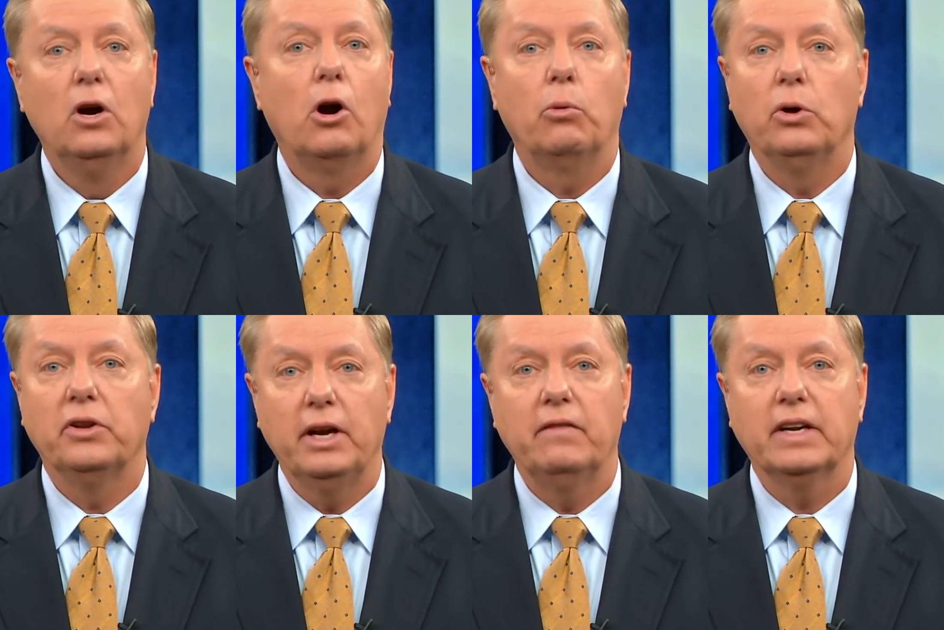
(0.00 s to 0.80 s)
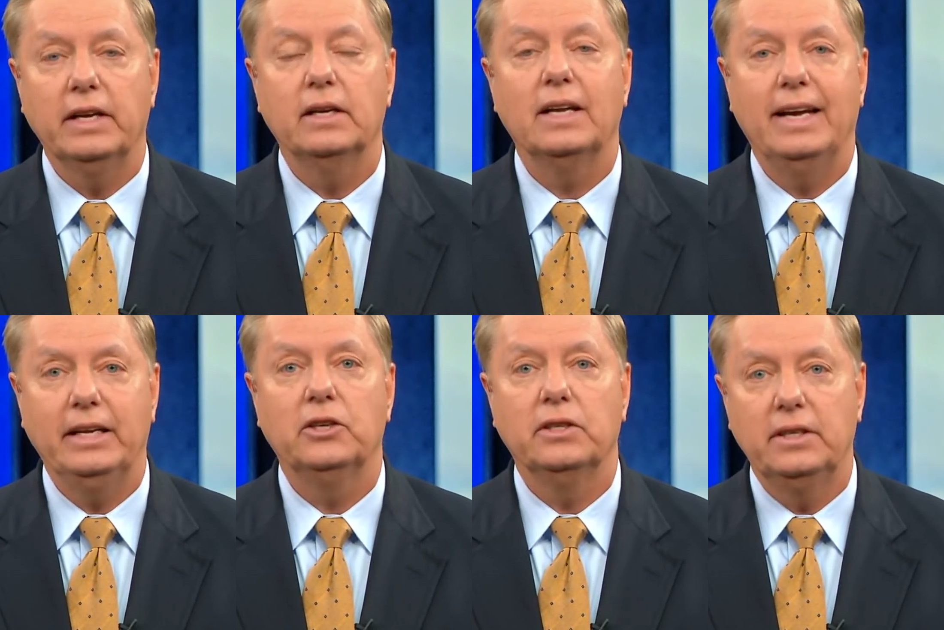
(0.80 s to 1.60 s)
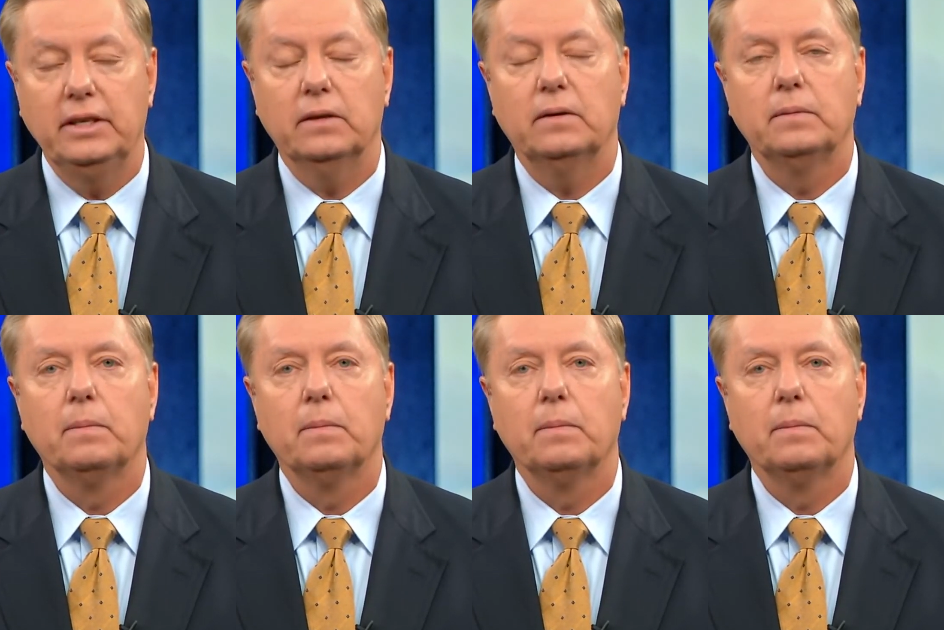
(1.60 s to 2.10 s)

or we'll never get a good deal.